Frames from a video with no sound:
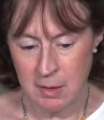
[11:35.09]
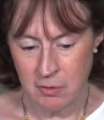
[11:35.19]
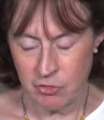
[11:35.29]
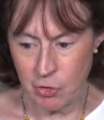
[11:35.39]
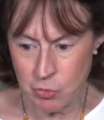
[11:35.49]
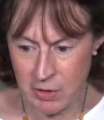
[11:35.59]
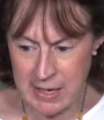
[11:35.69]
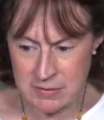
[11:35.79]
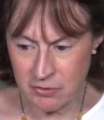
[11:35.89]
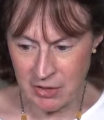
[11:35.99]
So
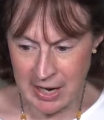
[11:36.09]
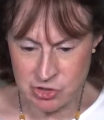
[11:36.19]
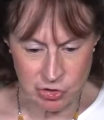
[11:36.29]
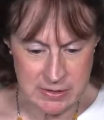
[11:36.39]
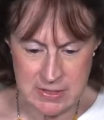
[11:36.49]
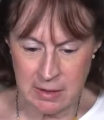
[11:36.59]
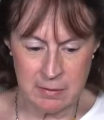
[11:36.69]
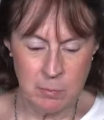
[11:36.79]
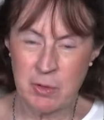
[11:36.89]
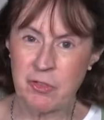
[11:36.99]
Grant is actually
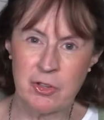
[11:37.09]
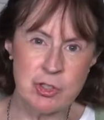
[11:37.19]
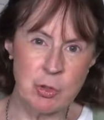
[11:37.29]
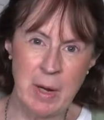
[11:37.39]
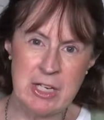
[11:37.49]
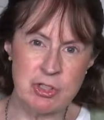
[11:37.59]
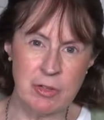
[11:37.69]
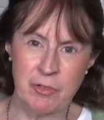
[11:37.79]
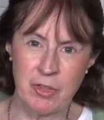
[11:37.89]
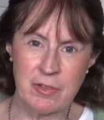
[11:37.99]
dealing with
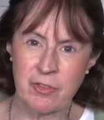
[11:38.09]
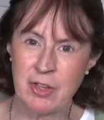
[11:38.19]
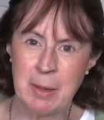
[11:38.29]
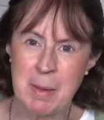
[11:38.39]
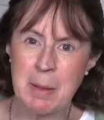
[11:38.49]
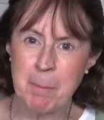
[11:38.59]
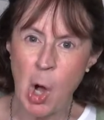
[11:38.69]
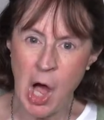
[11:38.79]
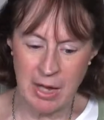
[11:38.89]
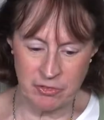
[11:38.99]
situations that seem
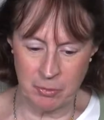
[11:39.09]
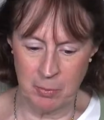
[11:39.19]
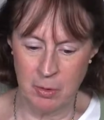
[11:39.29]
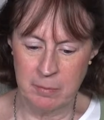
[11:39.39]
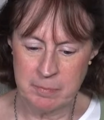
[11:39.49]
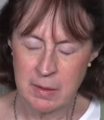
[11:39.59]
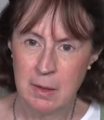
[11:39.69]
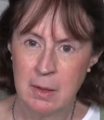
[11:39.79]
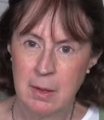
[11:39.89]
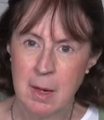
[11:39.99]
impossible
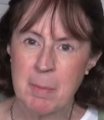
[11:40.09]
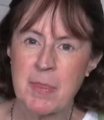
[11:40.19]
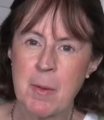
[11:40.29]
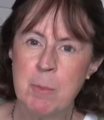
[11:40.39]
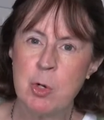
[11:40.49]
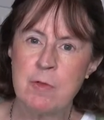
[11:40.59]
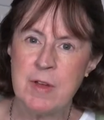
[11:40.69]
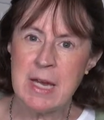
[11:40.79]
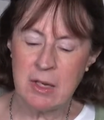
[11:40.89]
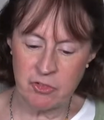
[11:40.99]
but the
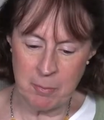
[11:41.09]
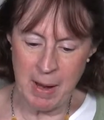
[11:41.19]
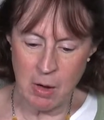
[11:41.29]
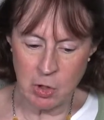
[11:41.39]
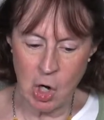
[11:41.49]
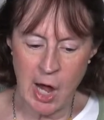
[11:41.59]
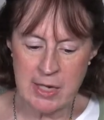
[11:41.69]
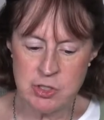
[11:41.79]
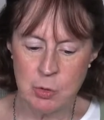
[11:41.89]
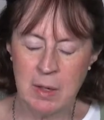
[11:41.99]
movie is about
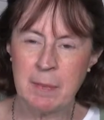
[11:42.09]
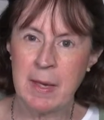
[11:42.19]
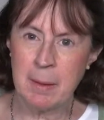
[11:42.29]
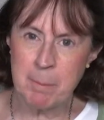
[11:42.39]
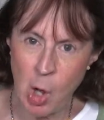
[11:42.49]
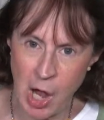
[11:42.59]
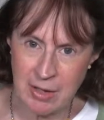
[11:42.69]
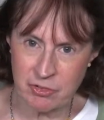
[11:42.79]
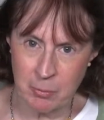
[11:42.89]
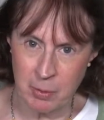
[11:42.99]
God doing the
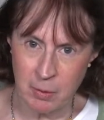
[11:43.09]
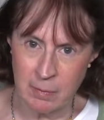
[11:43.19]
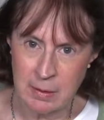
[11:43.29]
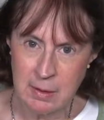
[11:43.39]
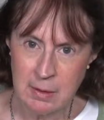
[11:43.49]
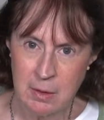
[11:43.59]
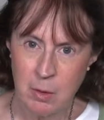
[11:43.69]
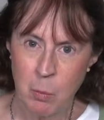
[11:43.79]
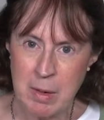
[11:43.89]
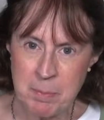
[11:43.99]
impossible
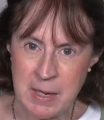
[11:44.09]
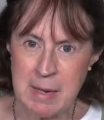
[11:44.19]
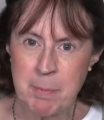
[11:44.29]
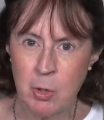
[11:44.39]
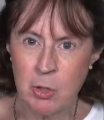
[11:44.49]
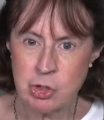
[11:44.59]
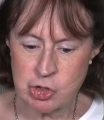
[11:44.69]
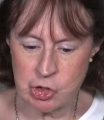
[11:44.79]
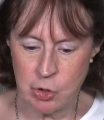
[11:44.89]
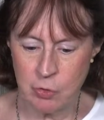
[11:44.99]
when people
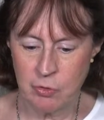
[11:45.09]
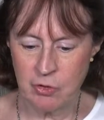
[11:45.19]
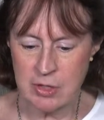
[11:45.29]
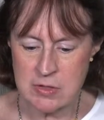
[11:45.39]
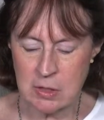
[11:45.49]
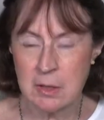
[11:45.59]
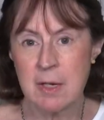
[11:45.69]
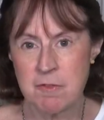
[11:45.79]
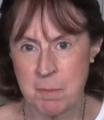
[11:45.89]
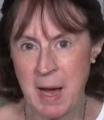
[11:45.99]
choose to
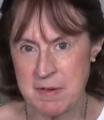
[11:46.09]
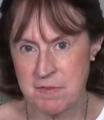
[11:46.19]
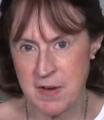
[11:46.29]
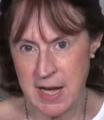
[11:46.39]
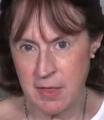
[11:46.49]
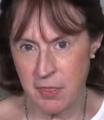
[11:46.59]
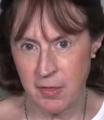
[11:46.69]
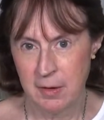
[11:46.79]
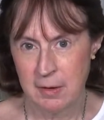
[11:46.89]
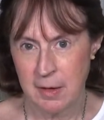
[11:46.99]
live by
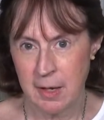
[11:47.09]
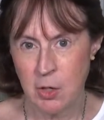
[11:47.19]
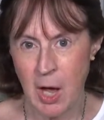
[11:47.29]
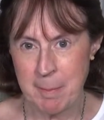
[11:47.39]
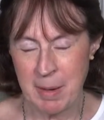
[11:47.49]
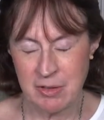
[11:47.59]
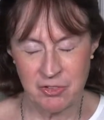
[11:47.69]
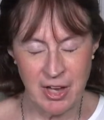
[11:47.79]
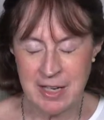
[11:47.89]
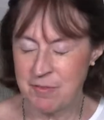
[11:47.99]
faith and not by
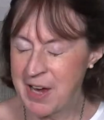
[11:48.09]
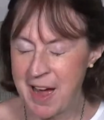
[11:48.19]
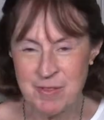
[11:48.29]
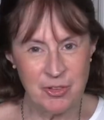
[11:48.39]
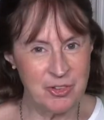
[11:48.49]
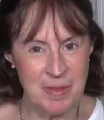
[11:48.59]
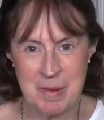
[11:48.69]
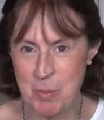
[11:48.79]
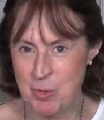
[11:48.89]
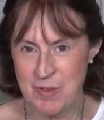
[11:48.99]
sight. If you haven't seen
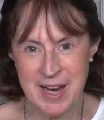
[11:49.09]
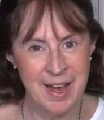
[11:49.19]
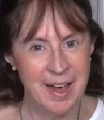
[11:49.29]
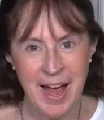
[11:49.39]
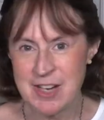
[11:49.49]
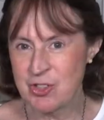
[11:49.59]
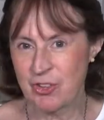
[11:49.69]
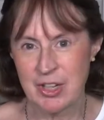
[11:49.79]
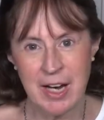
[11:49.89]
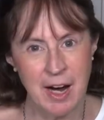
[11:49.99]
the movie, I
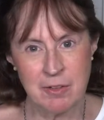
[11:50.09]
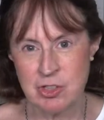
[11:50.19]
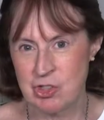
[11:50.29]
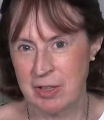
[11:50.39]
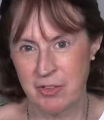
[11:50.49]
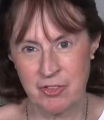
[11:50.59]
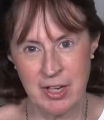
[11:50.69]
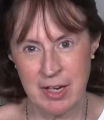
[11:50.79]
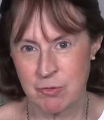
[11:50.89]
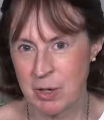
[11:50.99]
just encourage you to
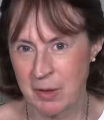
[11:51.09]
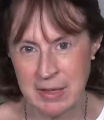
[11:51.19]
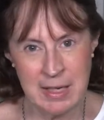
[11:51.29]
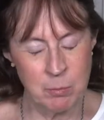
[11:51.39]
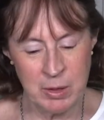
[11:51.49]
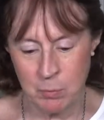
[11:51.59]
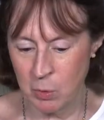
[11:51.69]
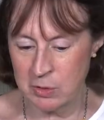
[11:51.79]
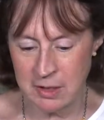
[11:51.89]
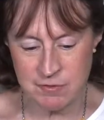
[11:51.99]
see it. Really, it, it
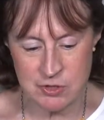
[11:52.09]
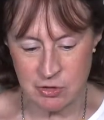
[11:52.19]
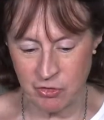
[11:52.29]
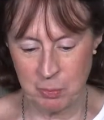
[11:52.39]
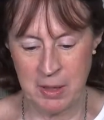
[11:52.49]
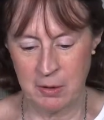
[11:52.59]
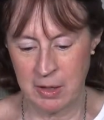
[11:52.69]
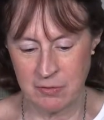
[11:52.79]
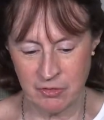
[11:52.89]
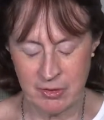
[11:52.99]
will lift your
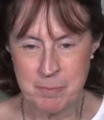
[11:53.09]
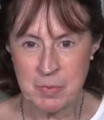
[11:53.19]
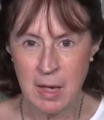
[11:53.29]
spirits.